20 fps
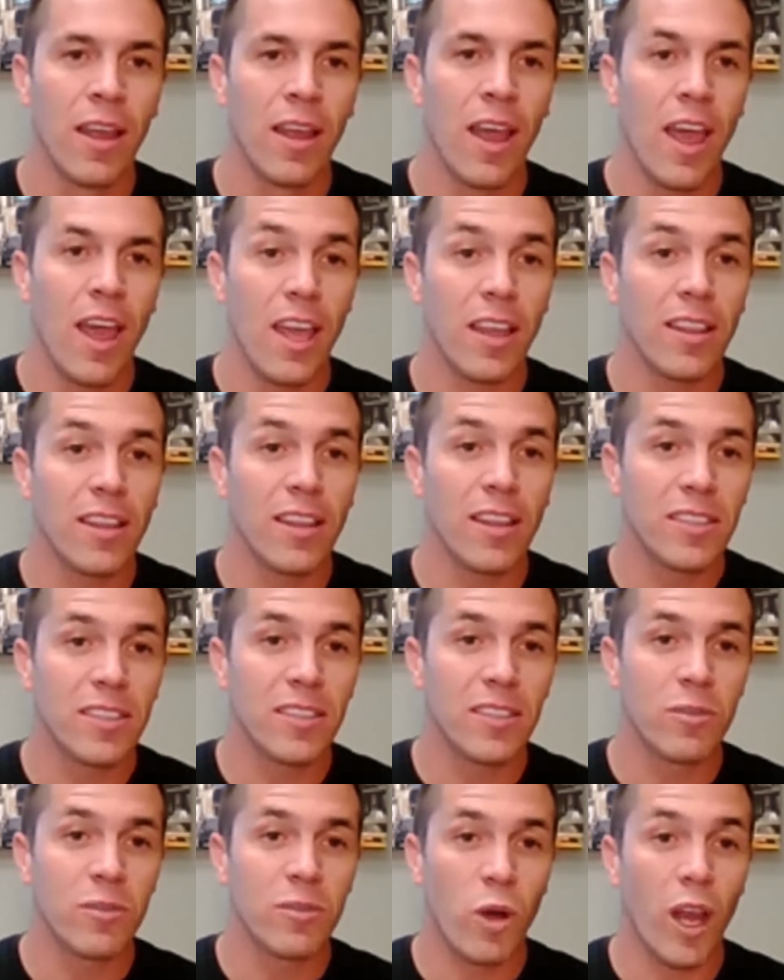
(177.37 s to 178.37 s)
hey, this
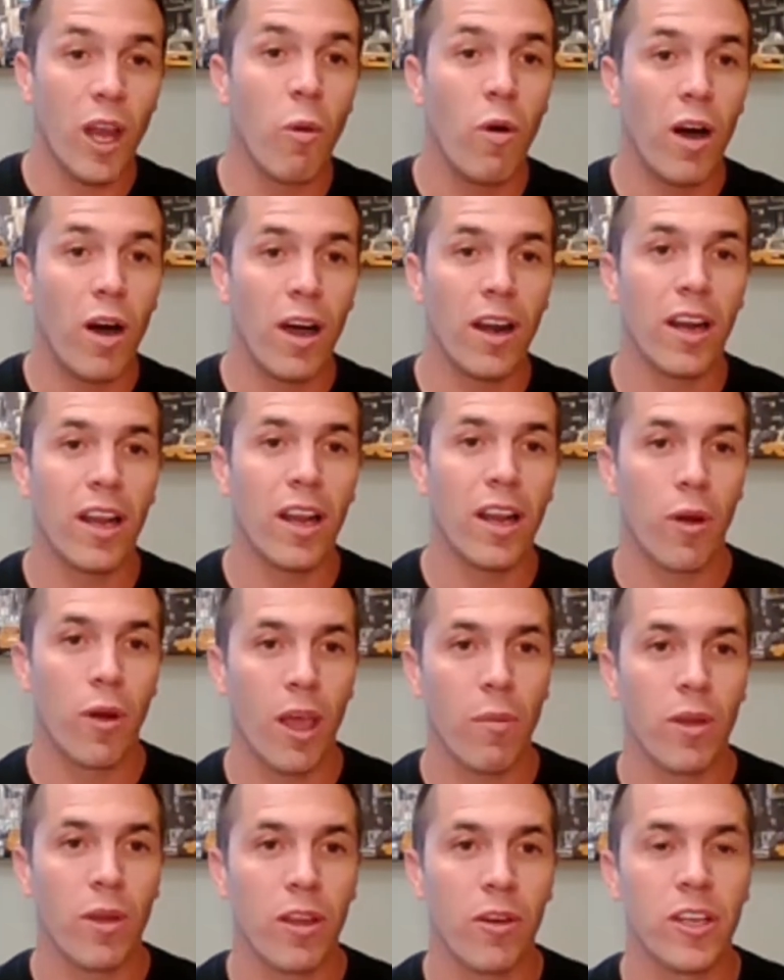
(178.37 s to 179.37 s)
is what I want and what
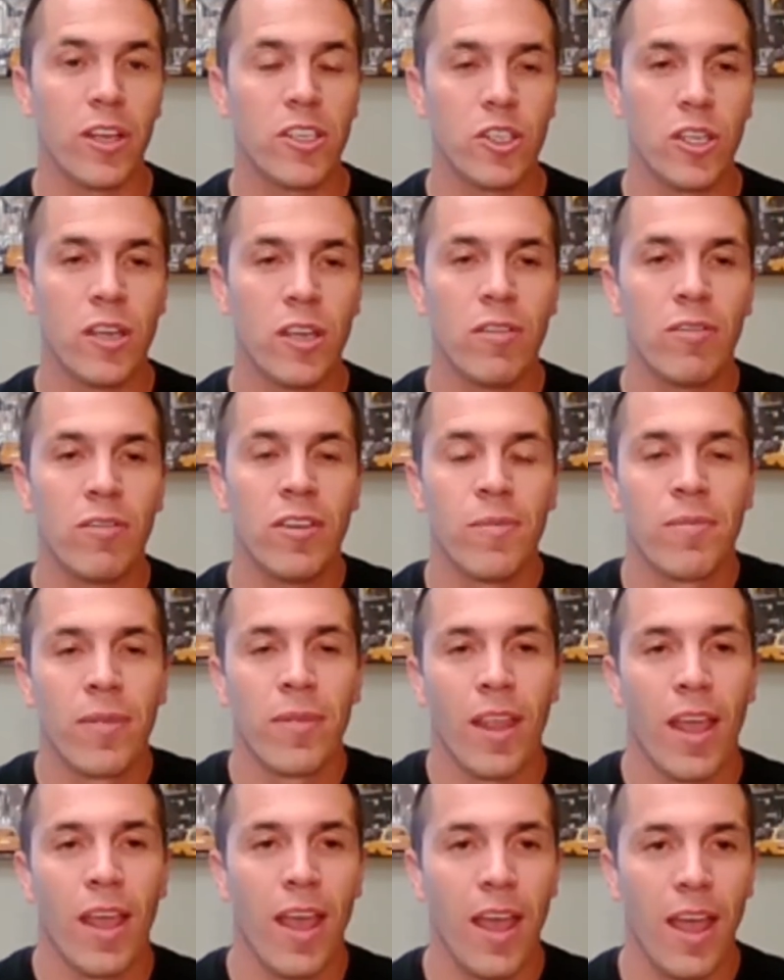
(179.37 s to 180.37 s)
I'm going to achieve,
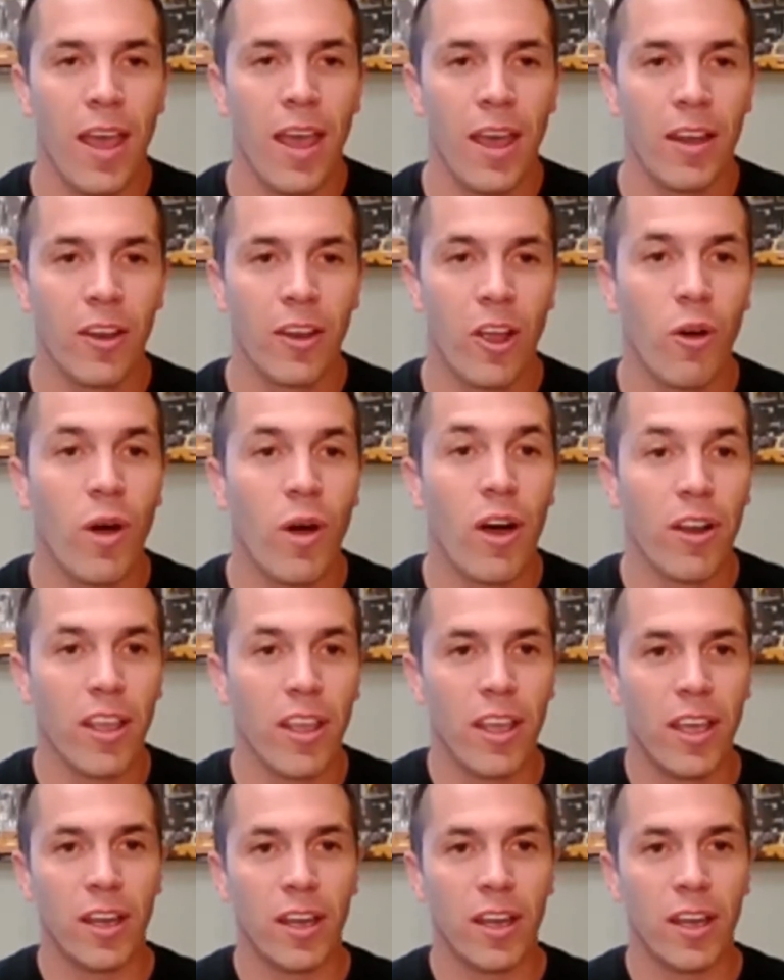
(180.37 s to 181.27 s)
and go out and get